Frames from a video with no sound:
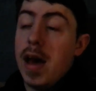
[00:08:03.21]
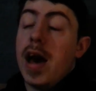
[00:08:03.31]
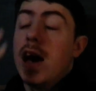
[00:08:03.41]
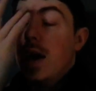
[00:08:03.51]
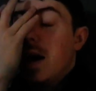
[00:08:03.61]

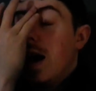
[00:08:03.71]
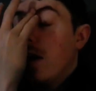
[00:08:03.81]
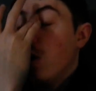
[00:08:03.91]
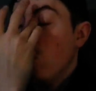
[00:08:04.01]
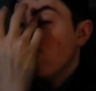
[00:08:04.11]

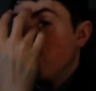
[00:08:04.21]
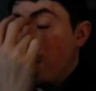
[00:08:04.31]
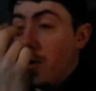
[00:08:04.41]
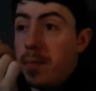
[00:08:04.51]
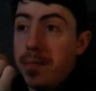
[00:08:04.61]
And
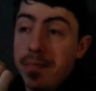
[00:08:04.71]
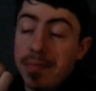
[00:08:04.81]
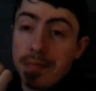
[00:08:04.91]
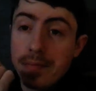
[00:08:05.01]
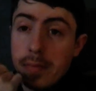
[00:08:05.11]
also,
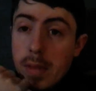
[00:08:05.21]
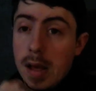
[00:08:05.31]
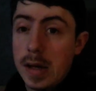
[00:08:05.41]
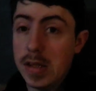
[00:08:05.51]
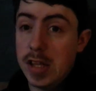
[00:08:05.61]

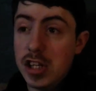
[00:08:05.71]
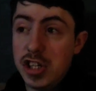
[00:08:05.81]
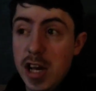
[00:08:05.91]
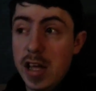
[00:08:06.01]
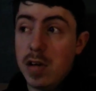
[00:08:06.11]
this
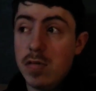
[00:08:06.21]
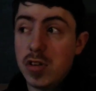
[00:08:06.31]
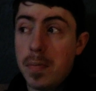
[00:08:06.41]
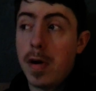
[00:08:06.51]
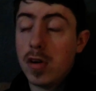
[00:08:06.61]
year, there is
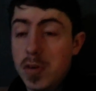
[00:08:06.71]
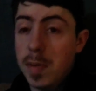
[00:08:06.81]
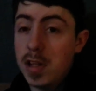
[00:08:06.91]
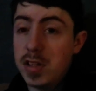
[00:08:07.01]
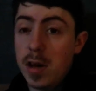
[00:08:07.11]
a
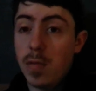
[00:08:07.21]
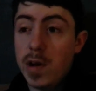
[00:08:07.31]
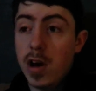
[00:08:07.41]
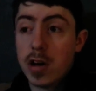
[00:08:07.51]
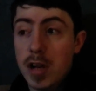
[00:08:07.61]
possibility we
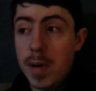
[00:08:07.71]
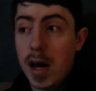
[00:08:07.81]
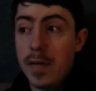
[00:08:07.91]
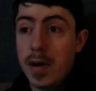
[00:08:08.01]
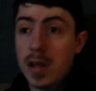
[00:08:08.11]
are going to be
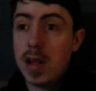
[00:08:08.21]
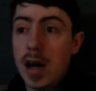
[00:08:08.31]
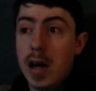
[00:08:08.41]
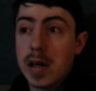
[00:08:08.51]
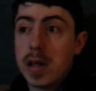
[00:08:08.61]
having,
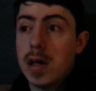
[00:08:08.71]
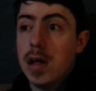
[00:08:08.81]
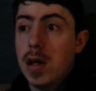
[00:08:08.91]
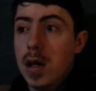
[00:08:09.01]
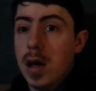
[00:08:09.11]
like,
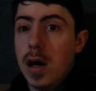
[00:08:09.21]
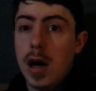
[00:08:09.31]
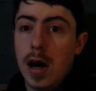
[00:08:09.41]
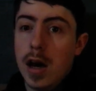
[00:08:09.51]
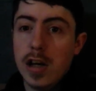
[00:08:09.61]

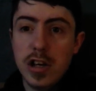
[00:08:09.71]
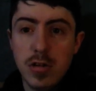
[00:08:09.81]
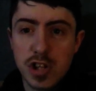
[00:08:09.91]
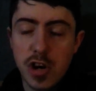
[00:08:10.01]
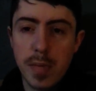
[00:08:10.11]
a
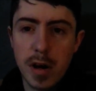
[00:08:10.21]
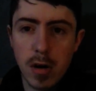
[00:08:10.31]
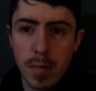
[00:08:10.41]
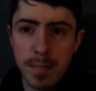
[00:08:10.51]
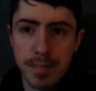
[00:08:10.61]
YouTube meetup.